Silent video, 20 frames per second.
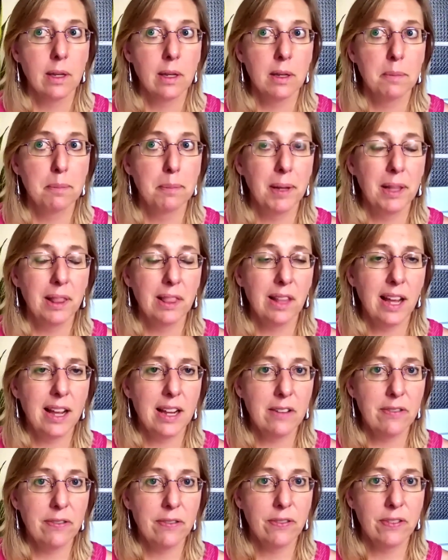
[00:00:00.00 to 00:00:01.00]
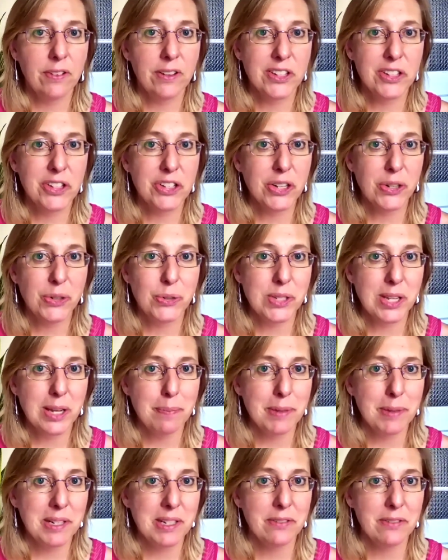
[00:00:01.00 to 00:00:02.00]
But life shows up
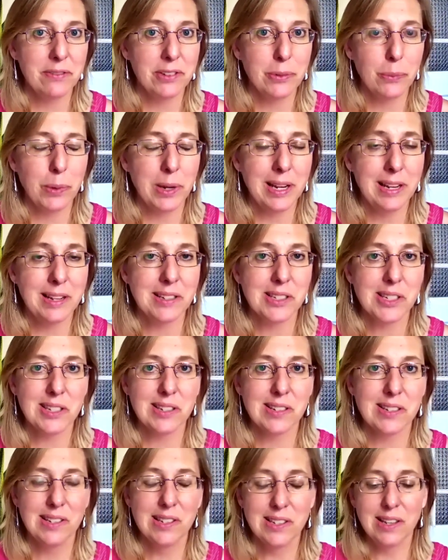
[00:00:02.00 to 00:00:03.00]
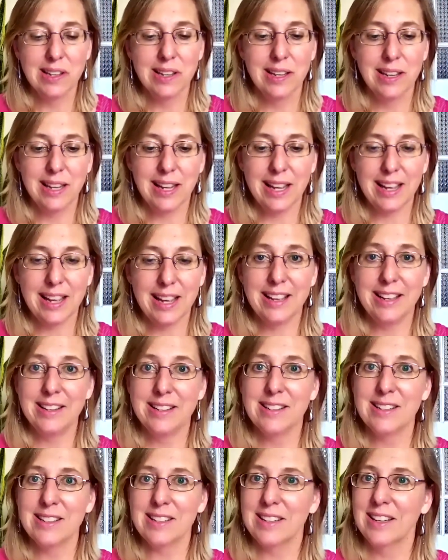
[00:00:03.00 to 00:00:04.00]
in different ways. And
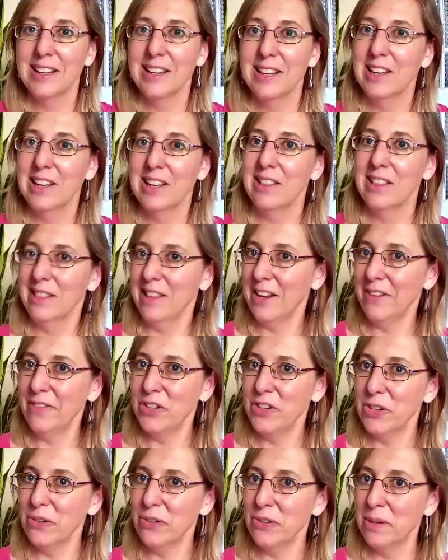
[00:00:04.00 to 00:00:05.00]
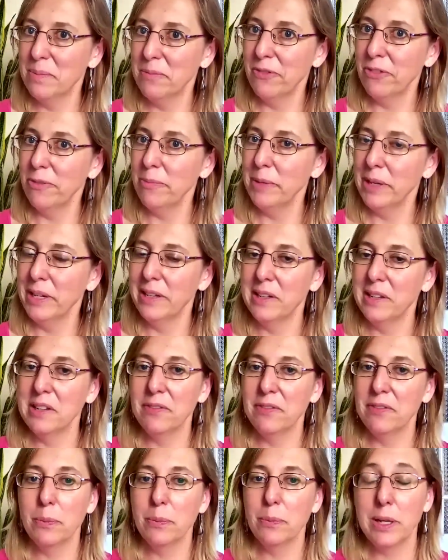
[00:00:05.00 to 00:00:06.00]
life showed up for me in a different
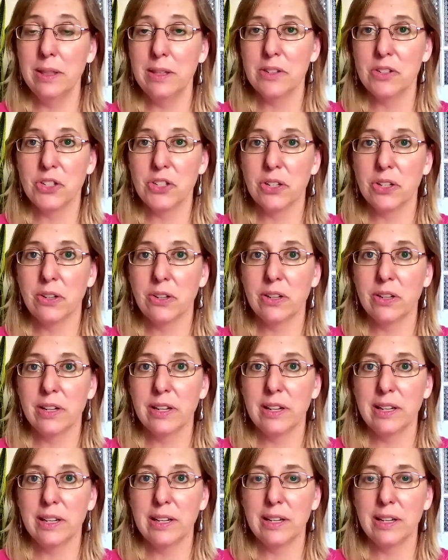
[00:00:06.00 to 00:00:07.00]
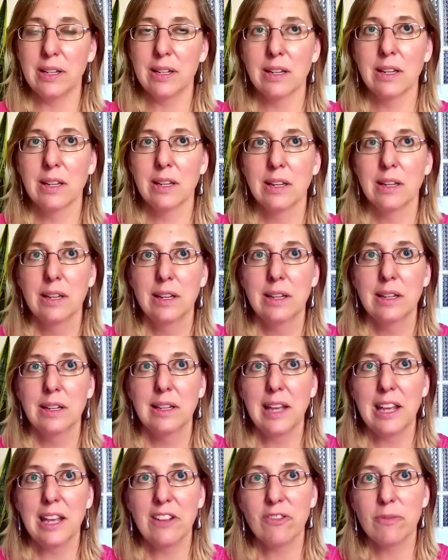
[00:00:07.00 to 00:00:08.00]
way this year. And it
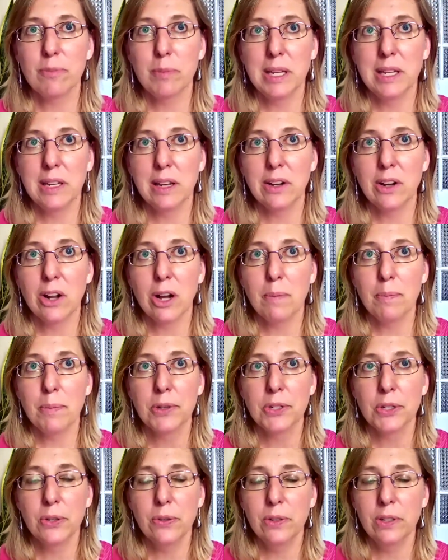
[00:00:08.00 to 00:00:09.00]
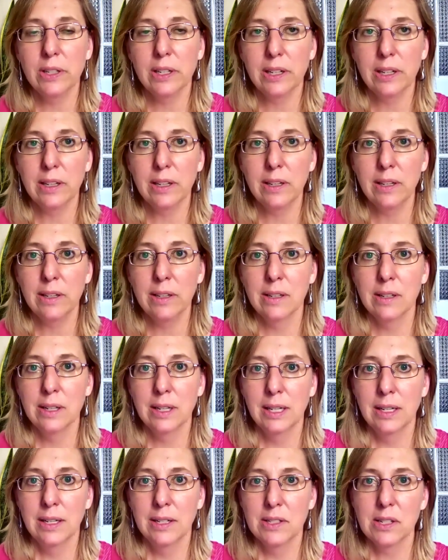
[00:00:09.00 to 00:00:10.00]
gave me an opportunity
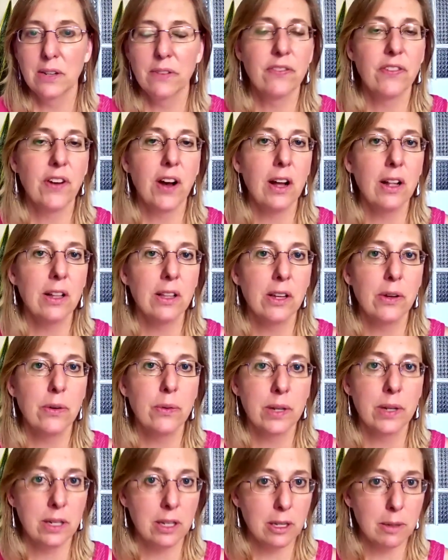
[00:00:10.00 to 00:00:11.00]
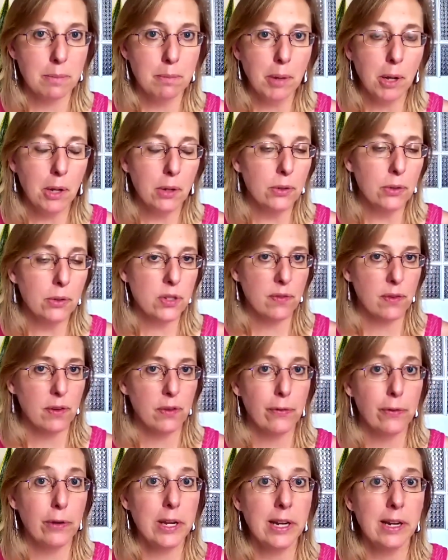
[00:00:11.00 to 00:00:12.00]
to follow an impulse for
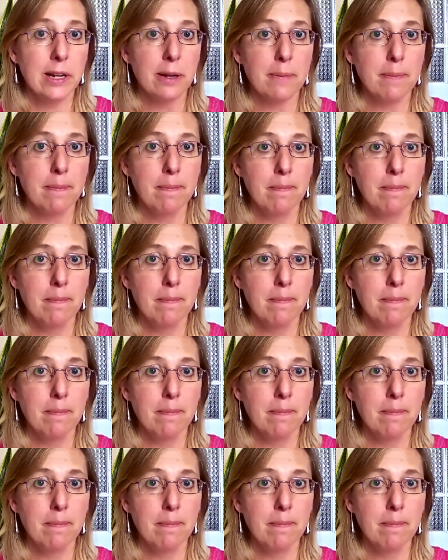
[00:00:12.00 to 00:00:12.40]
freedom